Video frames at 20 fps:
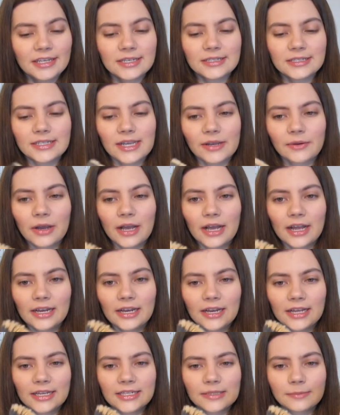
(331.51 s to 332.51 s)
So I
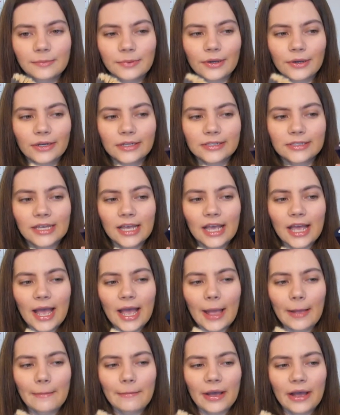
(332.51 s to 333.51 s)
like to put
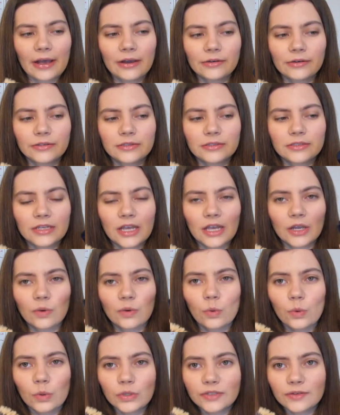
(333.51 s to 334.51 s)
about
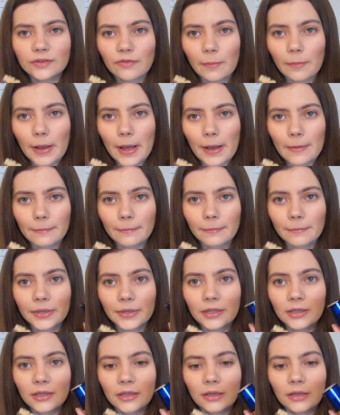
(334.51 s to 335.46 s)
1/4 of a pump